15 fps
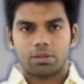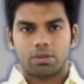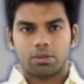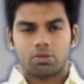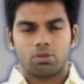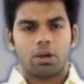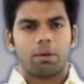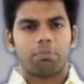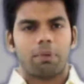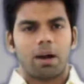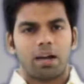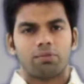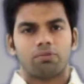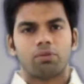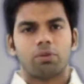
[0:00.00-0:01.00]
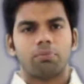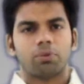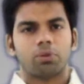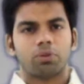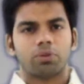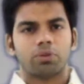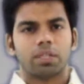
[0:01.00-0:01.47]
so apart from
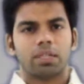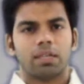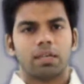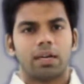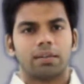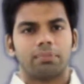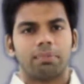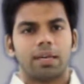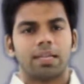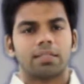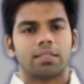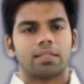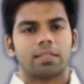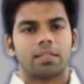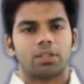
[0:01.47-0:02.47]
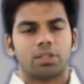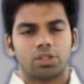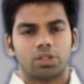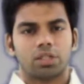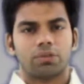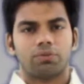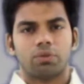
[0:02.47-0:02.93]
producing unbalanced
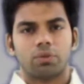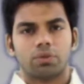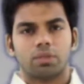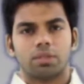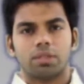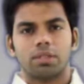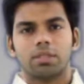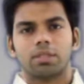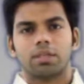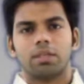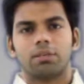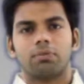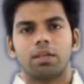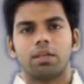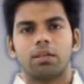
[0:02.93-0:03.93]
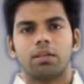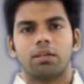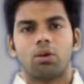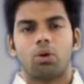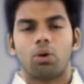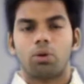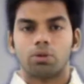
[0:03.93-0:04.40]
inertia forces, it will
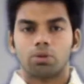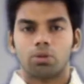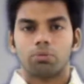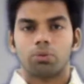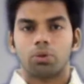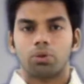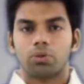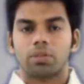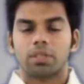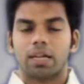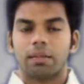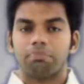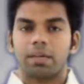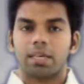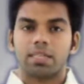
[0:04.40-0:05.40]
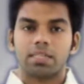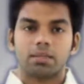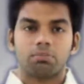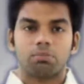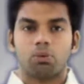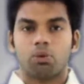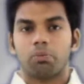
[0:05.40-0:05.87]
also produce unbalanced
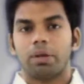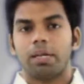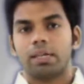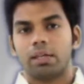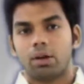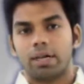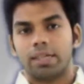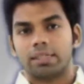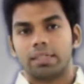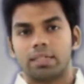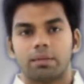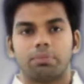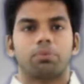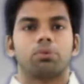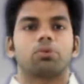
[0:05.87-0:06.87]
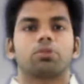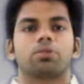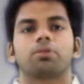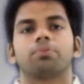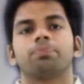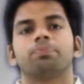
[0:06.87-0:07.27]
moment at the supports.